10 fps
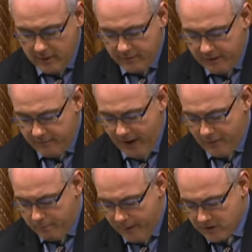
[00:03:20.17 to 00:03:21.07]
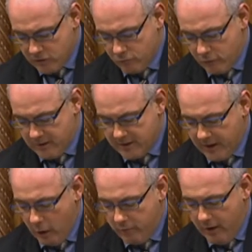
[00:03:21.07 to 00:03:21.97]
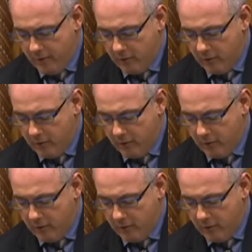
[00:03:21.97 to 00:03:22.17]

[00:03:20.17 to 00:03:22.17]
that in fact the best route is to go via